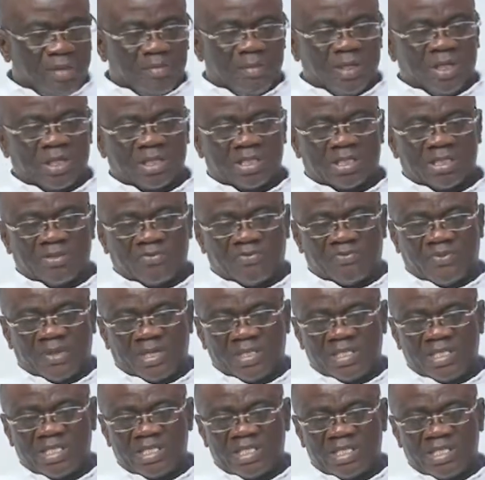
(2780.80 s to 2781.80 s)
Because if
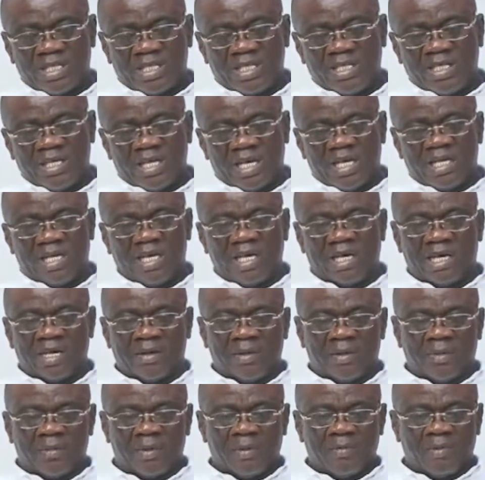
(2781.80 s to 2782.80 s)
a DC and
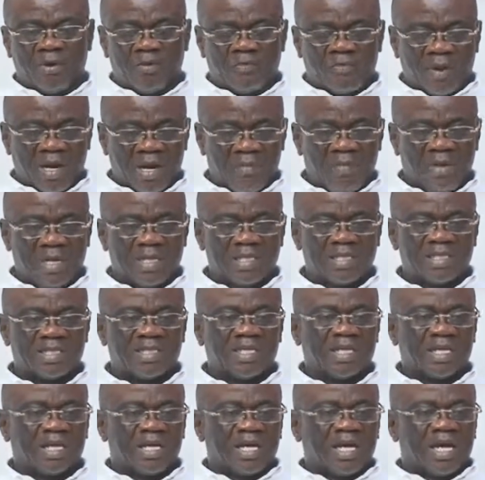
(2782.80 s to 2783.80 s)
a member of
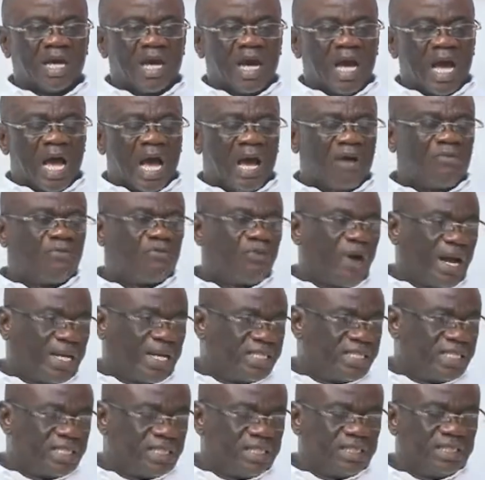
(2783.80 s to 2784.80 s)
parliament are
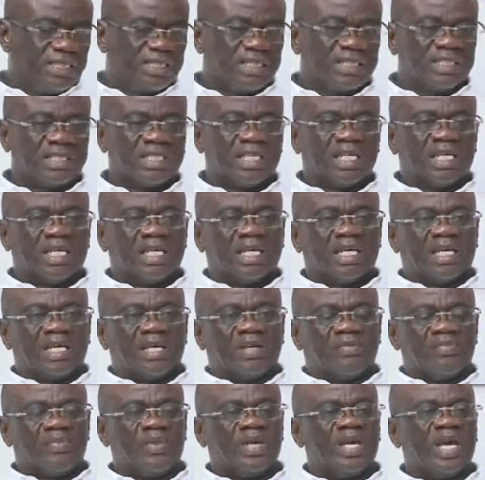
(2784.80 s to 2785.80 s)
fighting,
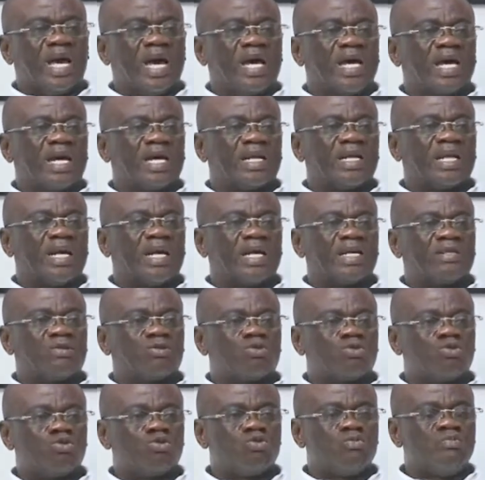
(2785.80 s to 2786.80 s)
they are the
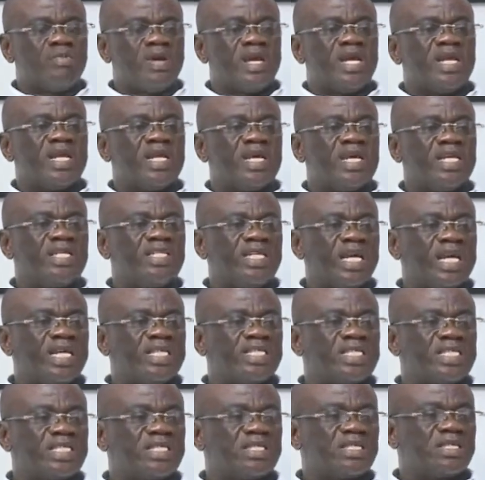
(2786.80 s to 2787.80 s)
two main
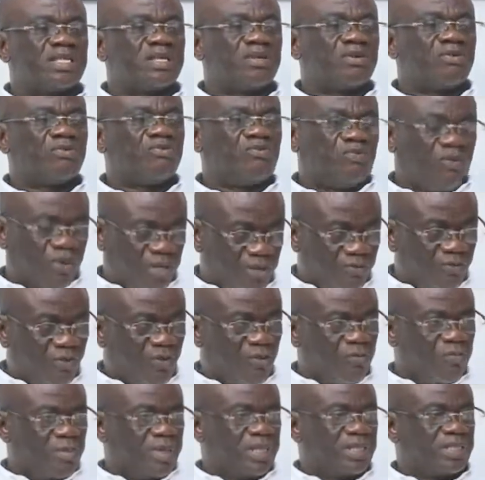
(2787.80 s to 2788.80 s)
agents for
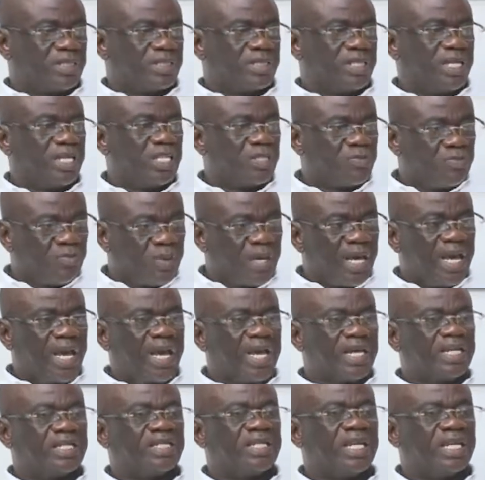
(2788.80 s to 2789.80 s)
development. They
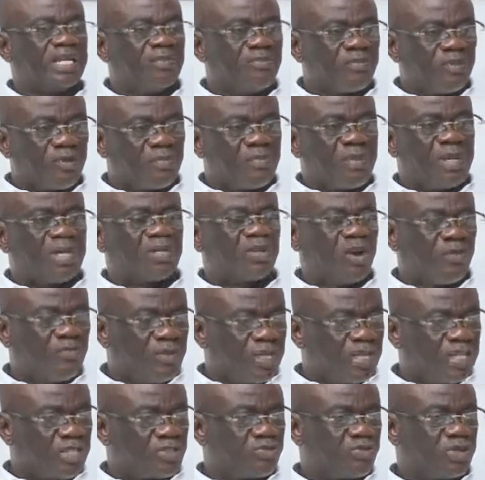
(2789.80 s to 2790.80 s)
spearhead the development of
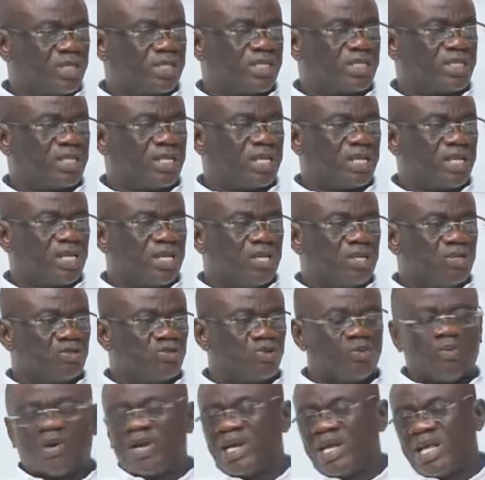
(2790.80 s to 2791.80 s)
the district.
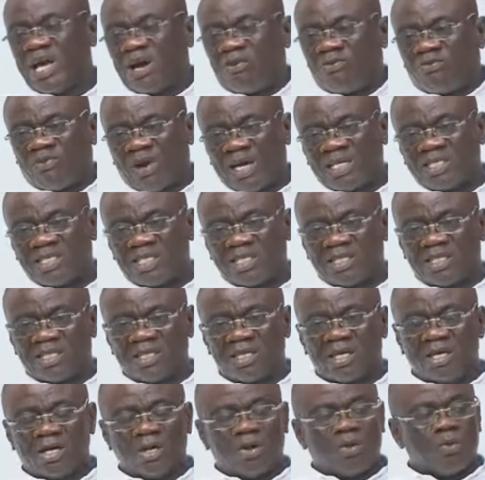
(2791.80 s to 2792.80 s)
So when they are
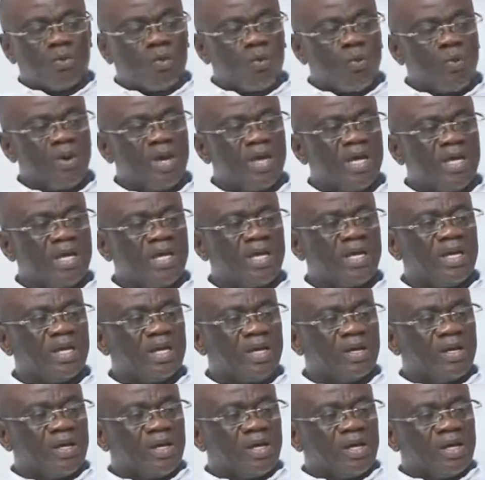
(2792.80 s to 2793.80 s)
fighting, we,
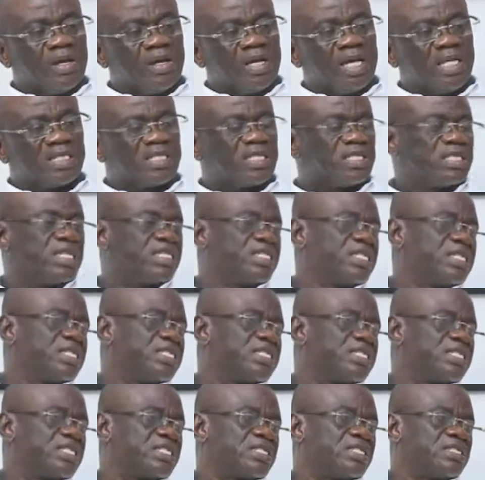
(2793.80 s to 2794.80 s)
the
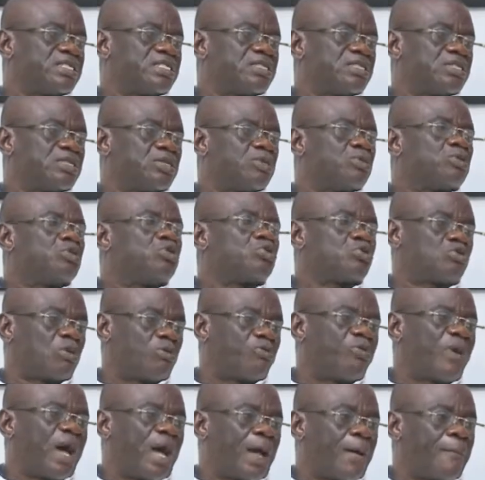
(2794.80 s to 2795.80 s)
citizens,
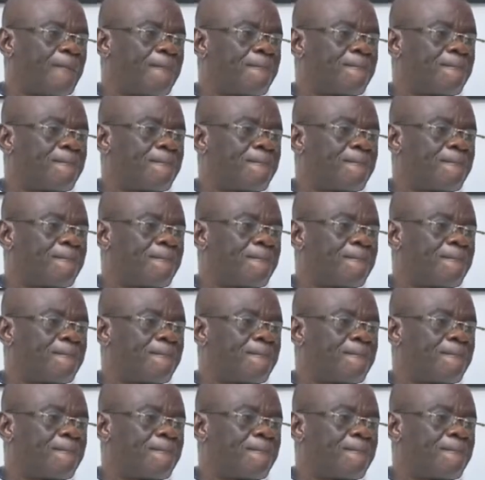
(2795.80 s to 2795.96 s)
suffer.